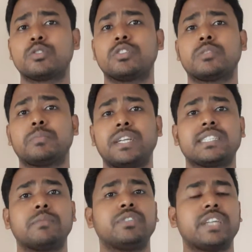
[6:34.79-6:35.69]
spend
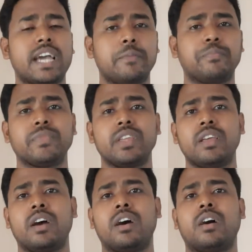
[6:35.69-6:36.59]
some time
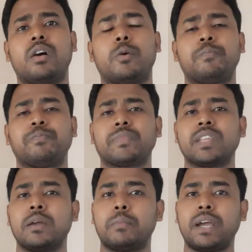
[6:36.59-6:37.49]

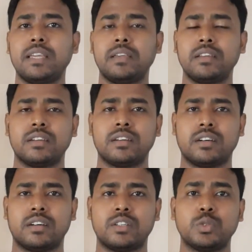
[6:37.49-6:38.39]

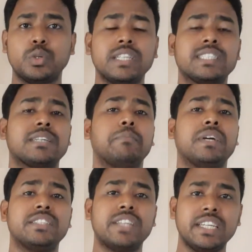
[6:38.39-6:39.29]
by doing some
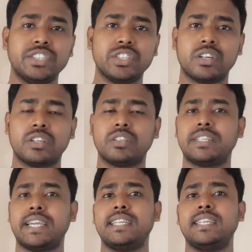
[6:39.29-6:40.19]
meditation,
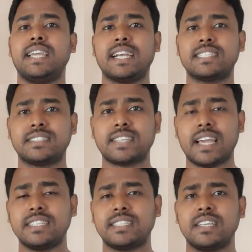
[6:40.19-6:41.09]
daily
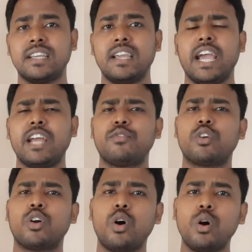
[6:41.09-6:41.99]
exercise, and
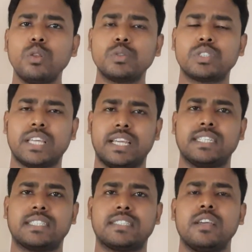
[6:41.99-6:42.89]
for all those
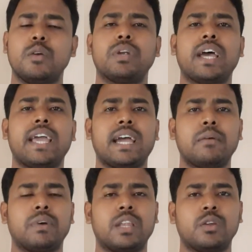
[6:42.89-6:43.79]
things, what I
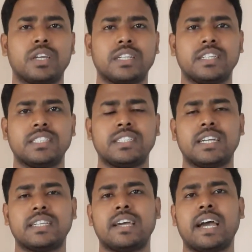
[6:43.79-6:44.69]
have allocated is
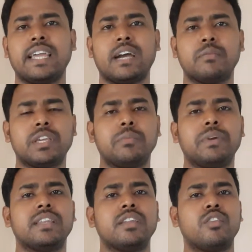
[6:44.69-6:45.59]
that I have
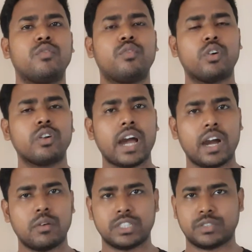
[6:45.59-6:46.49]
given 4
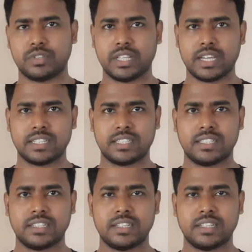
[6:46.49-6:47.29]
hours for that.